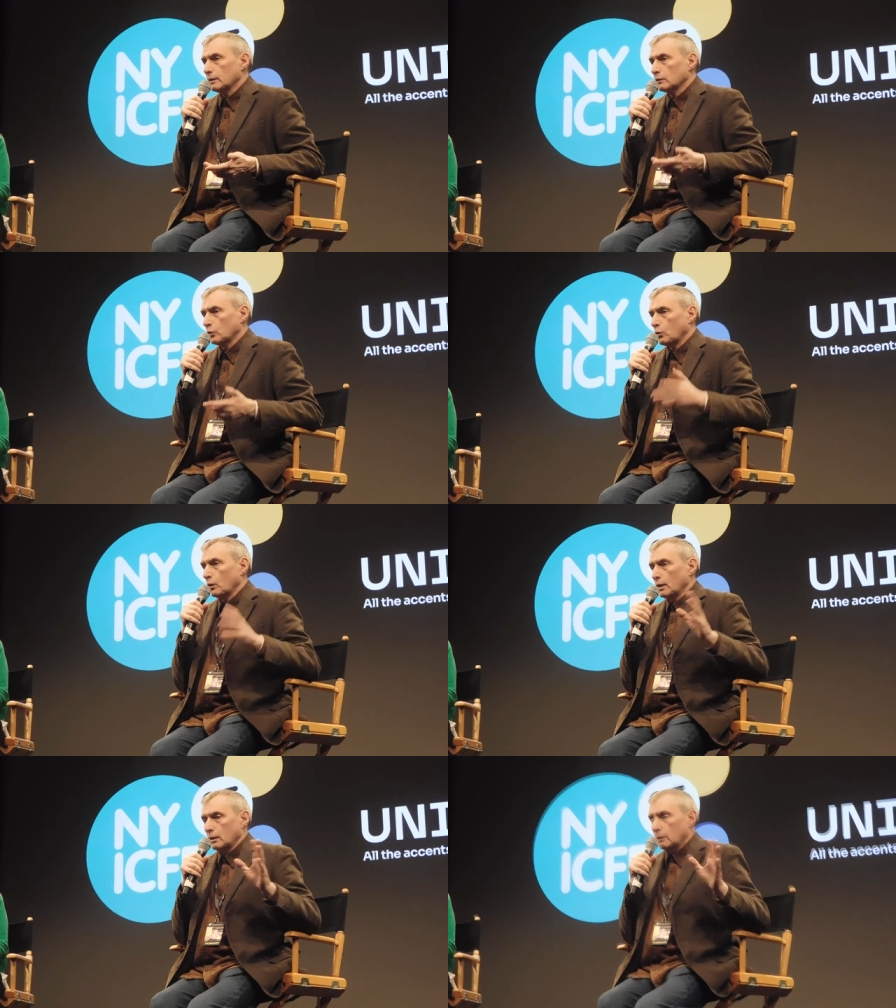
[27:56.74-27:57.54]

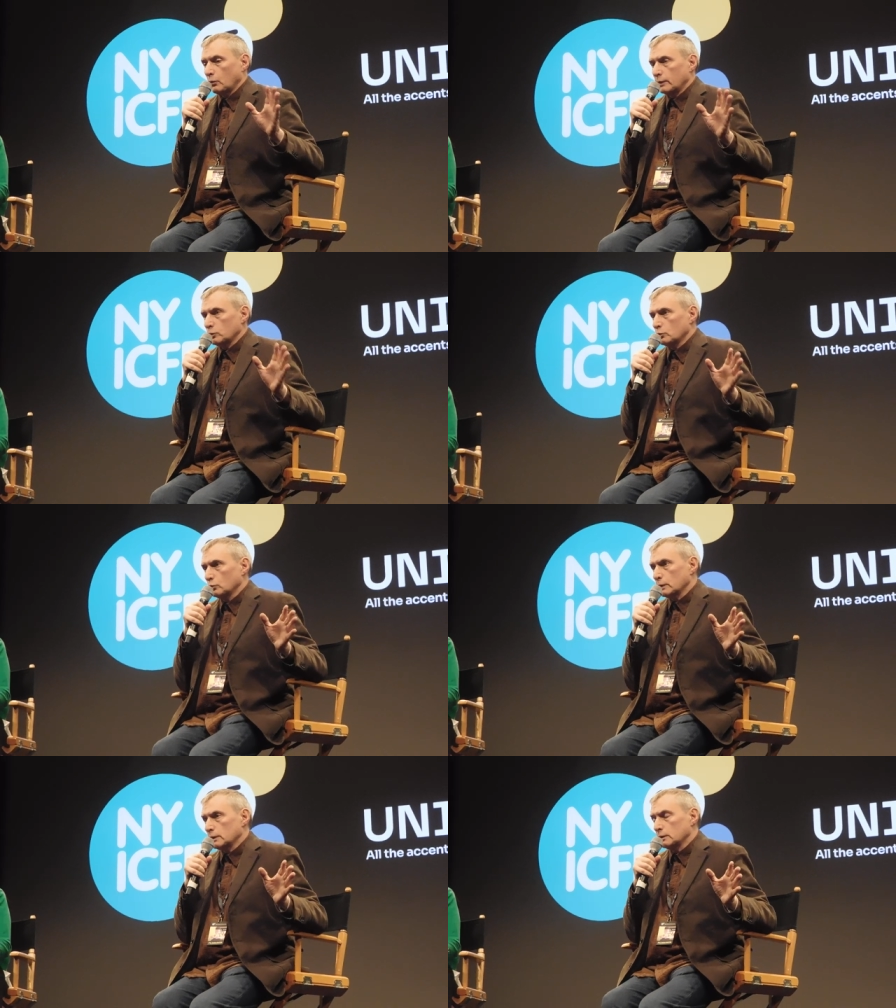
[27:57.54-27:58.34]
So when you,
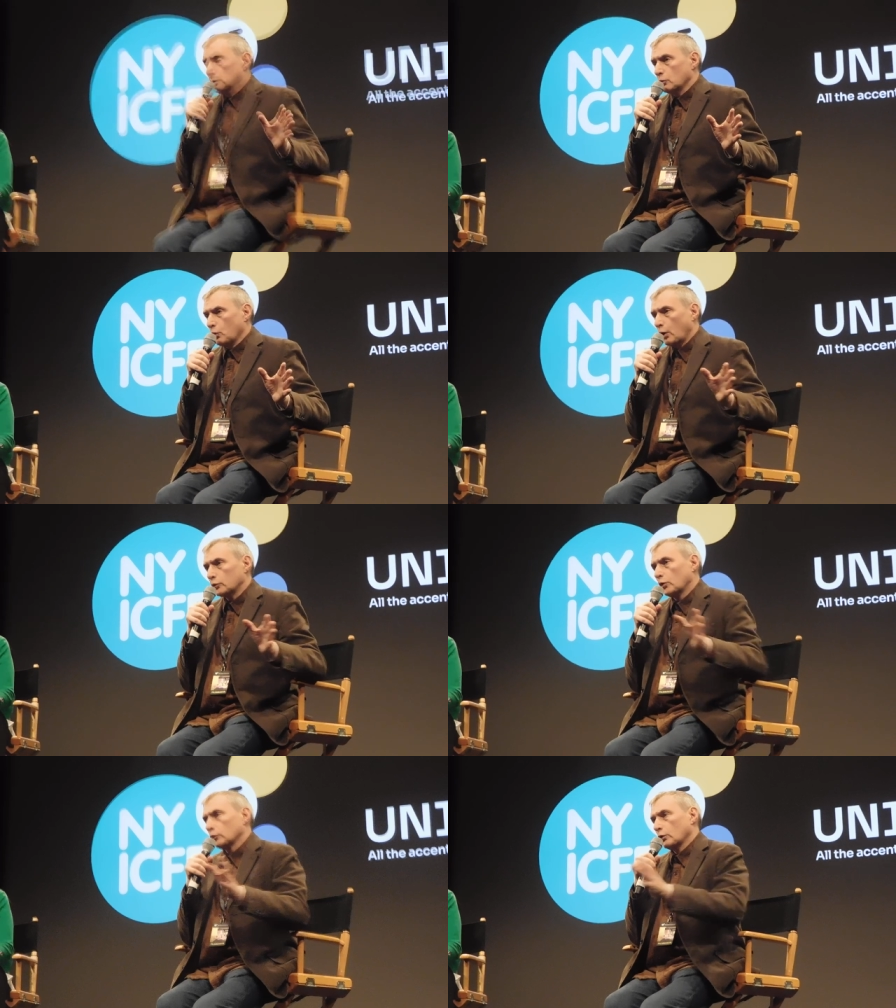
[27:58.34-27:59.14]
we
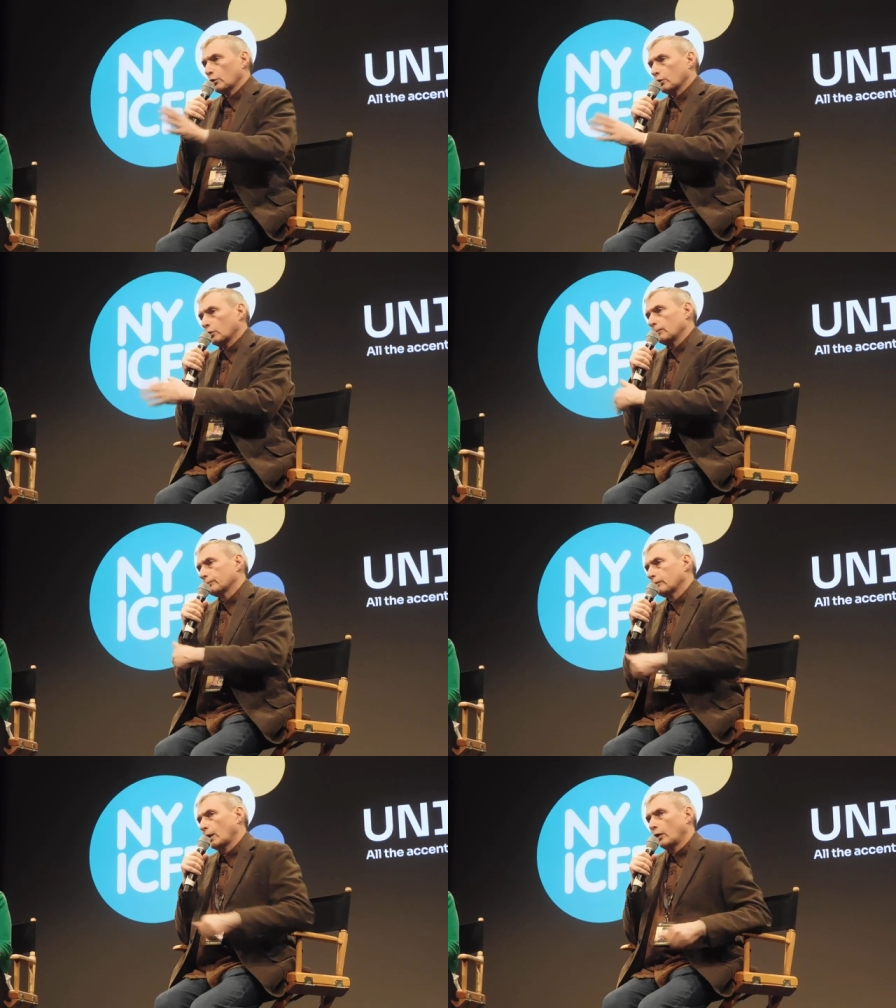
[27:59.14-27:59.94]
worked on the
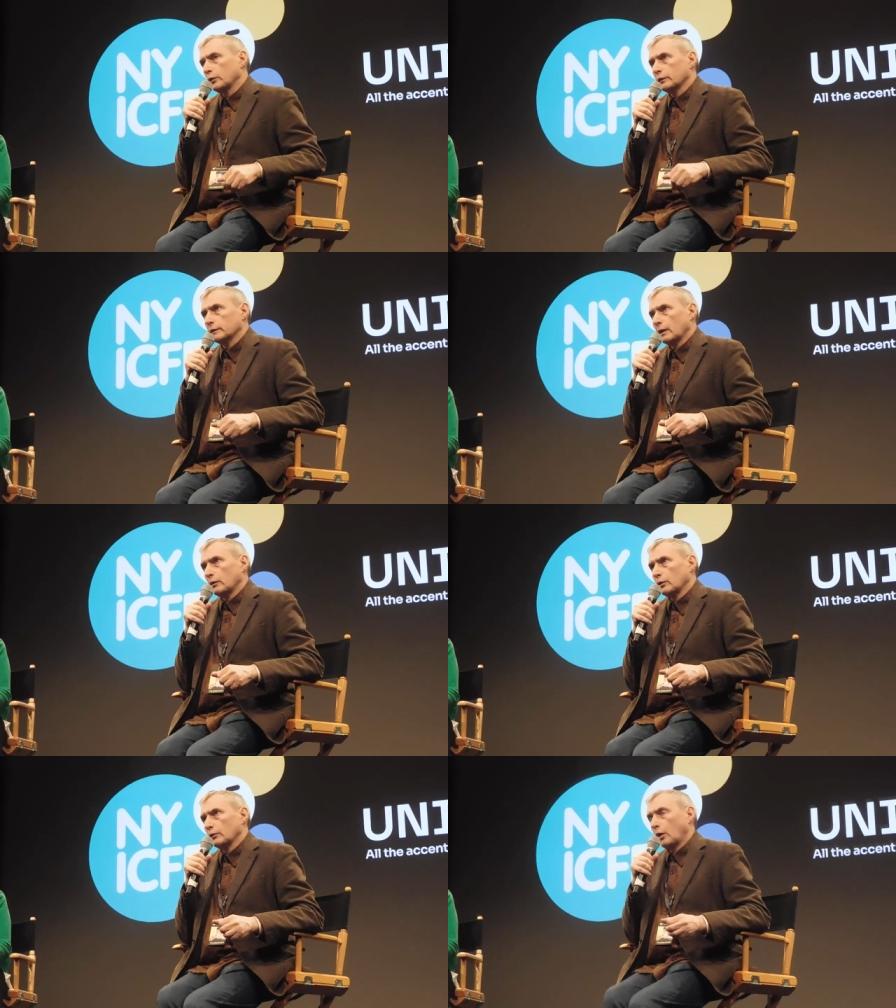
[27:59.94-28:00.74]
on the
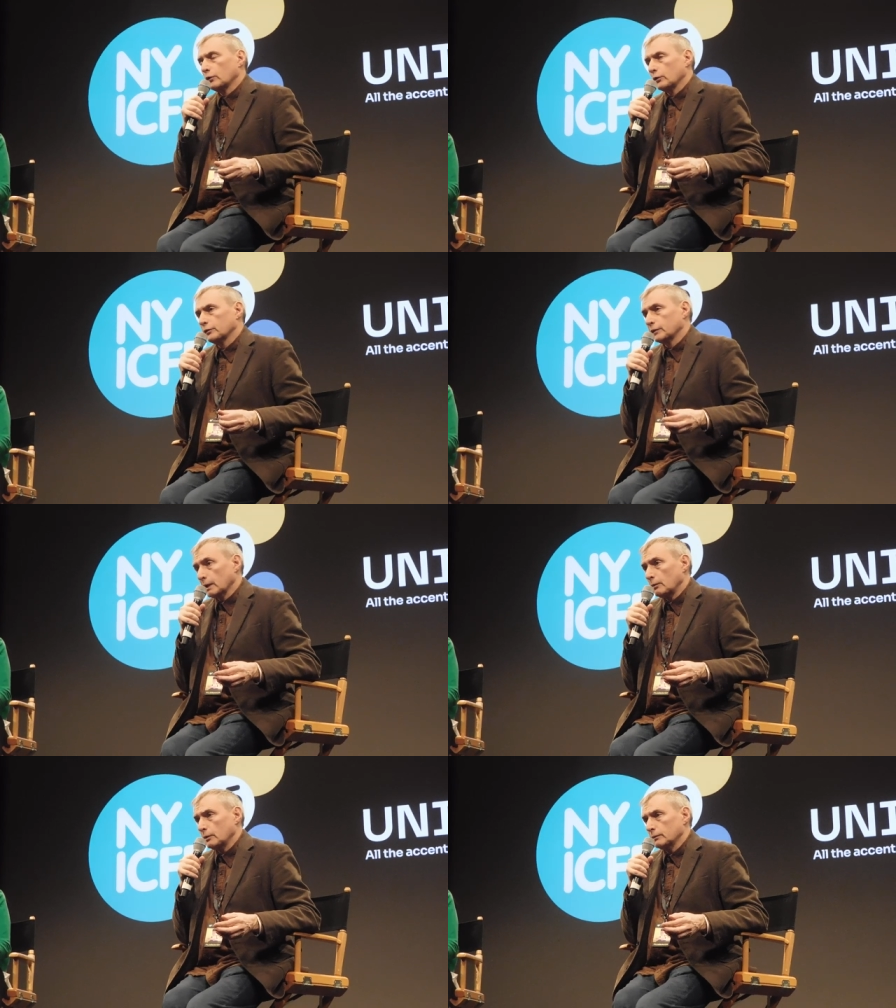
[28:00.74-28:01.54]
on the, on the
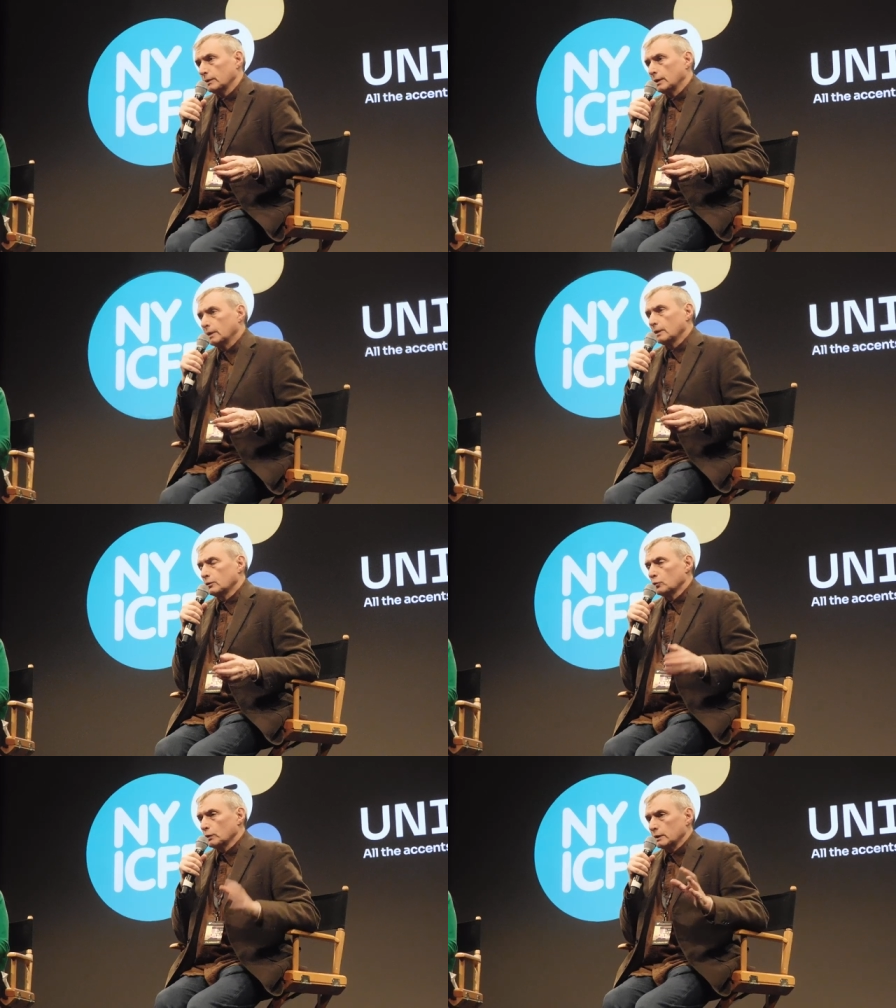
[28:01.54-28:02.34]
film,
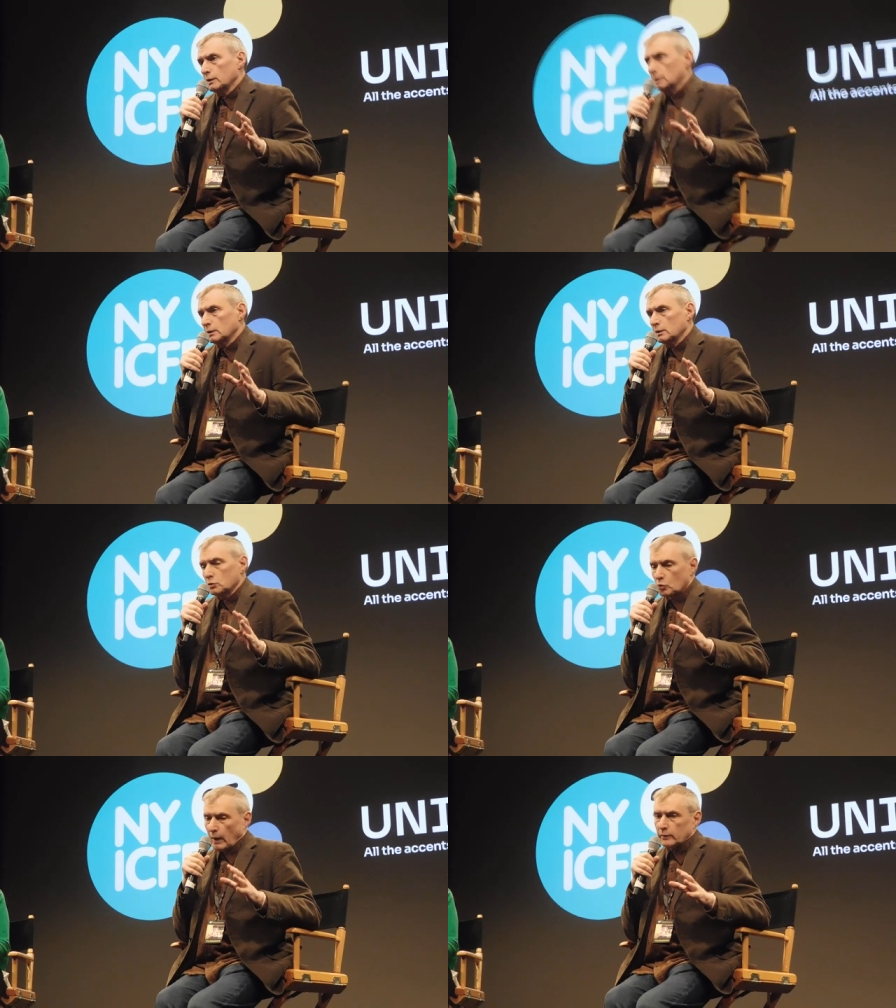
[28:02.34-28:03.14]
we
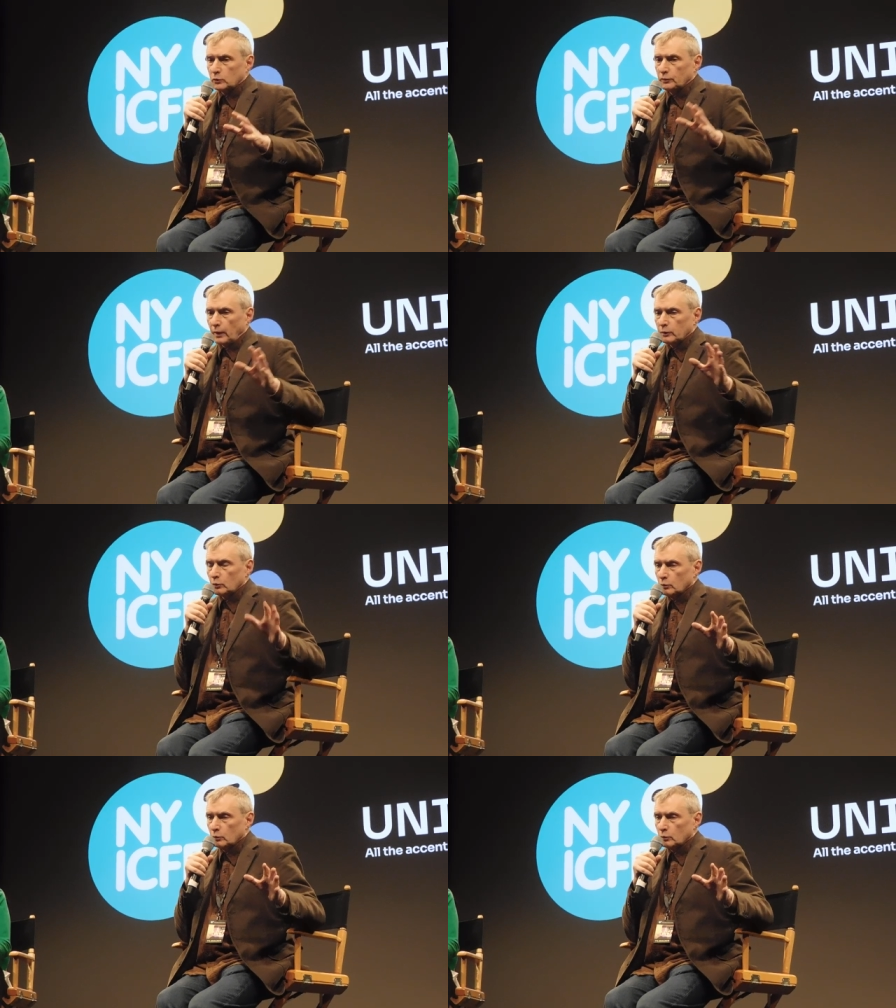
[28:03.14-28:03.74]
try to find